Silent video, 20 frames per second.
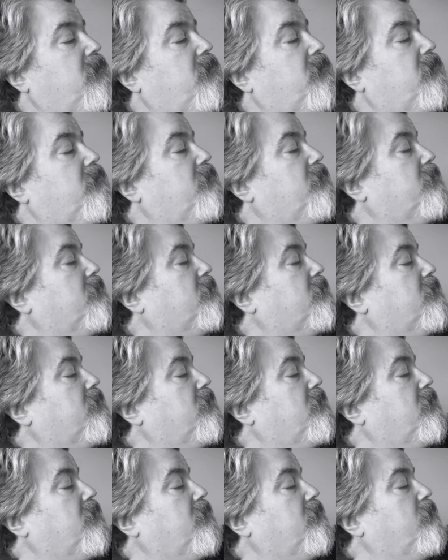This
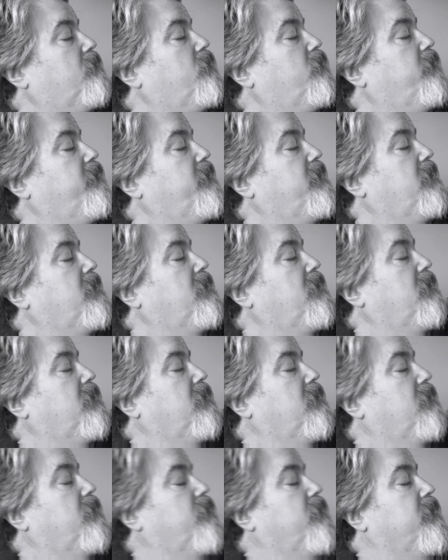movie
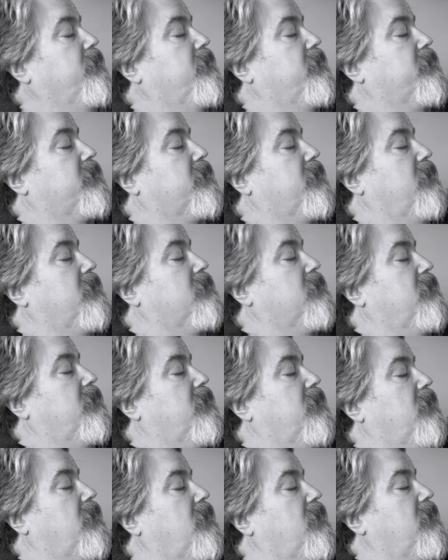we're discussing
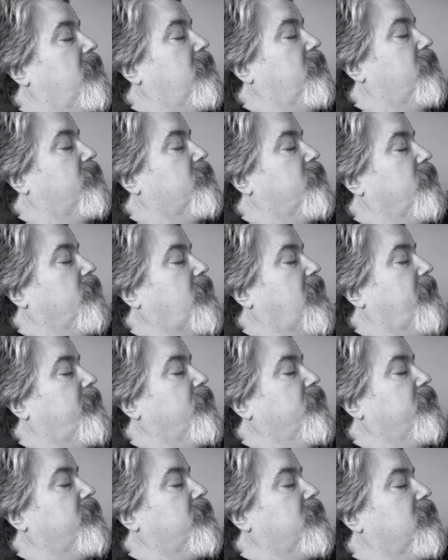today is
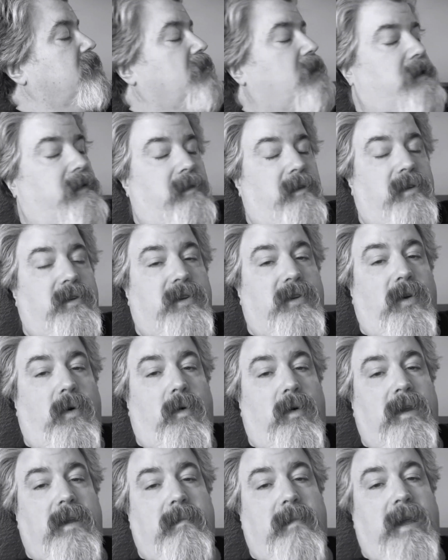Robert and the
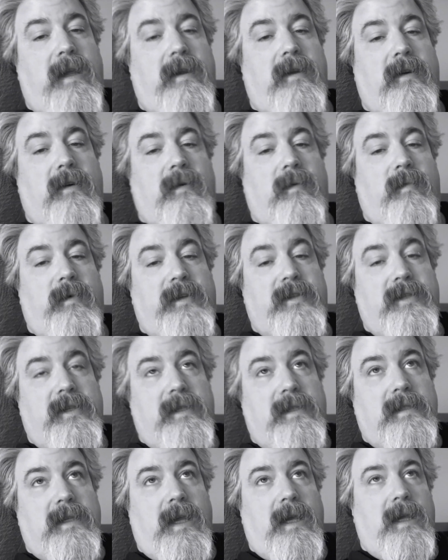Toymaker, which
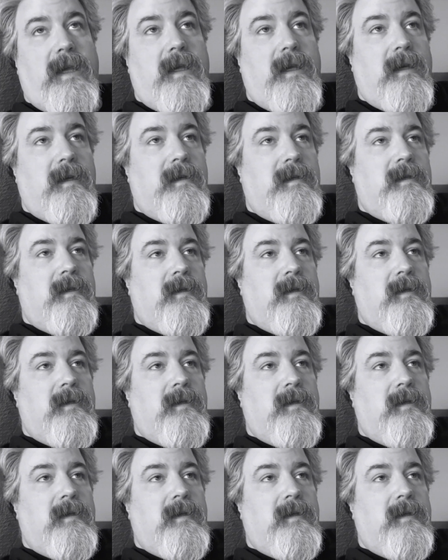is a